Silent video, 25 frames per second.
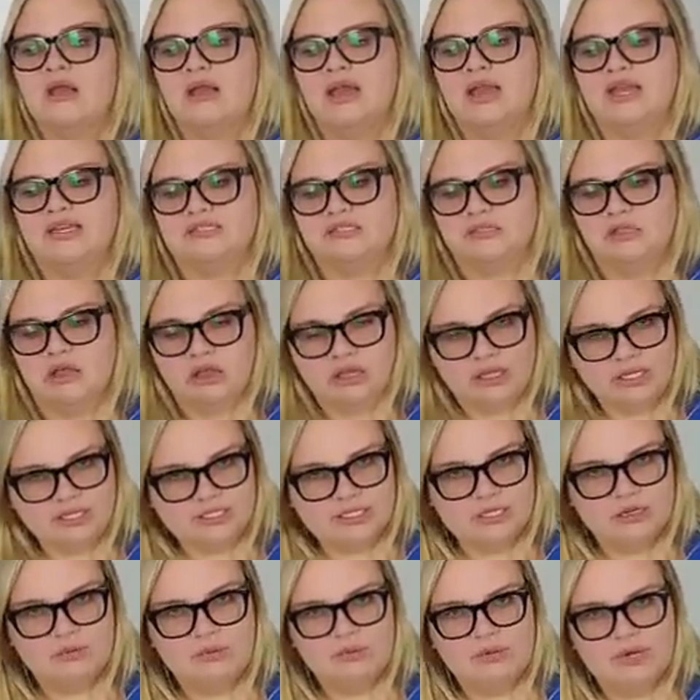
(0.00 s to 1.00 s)
As long as
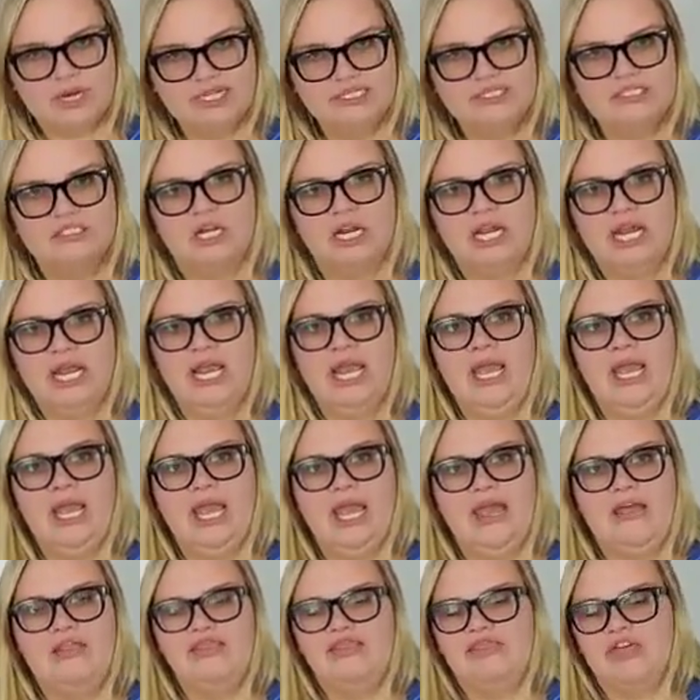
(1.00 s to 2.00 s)
they're priced right,
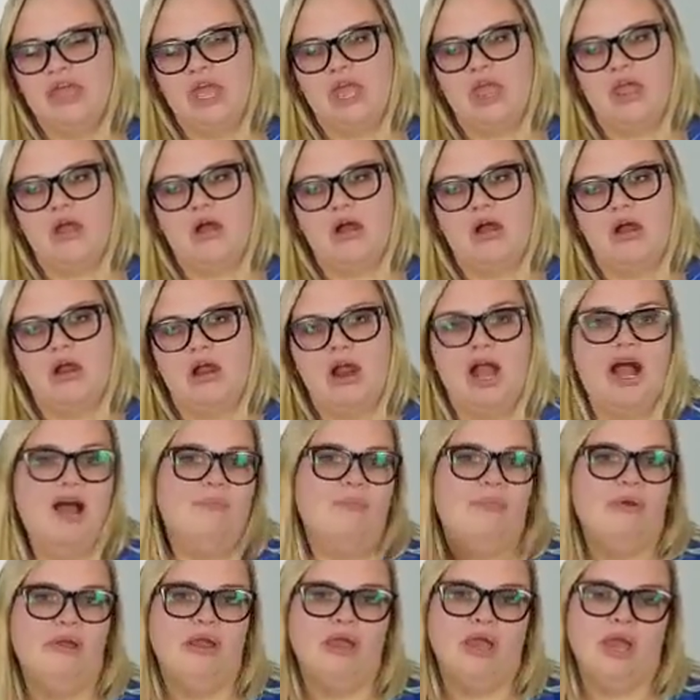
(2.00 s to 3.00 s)
they are
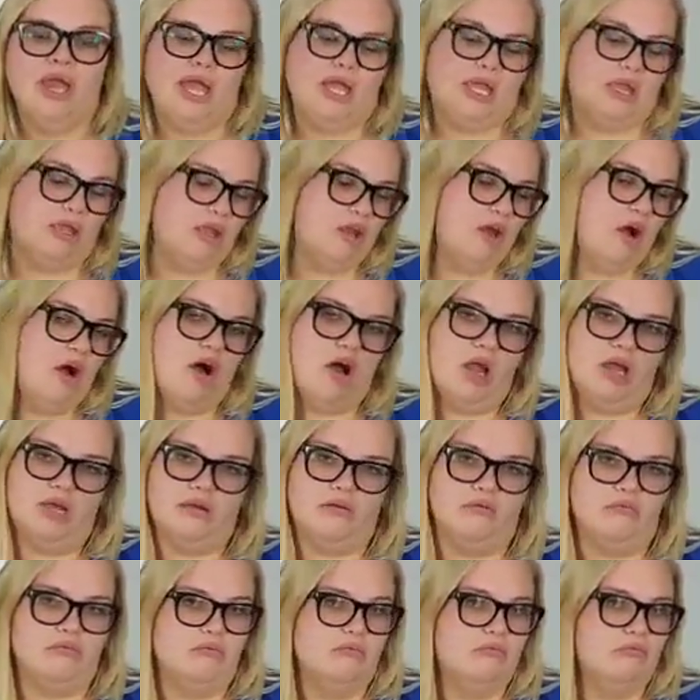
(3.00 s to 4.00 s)
up and gone
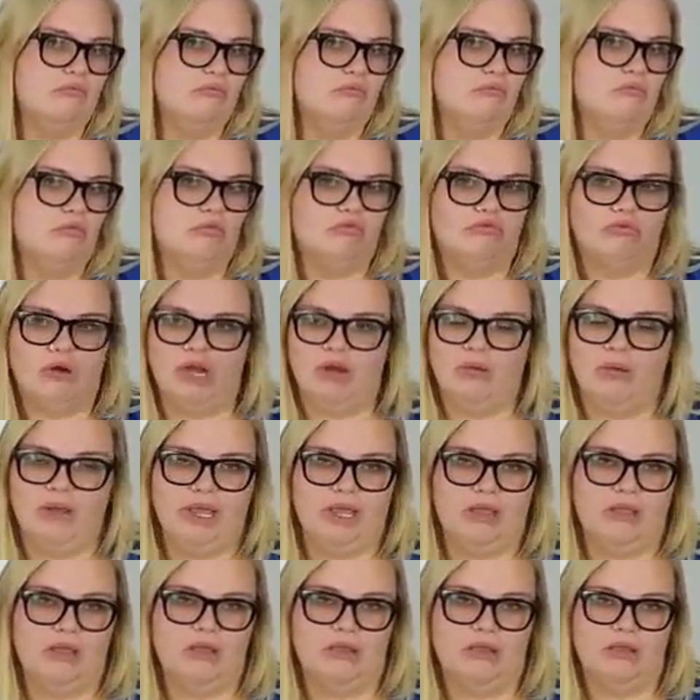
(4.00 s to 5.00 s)
right away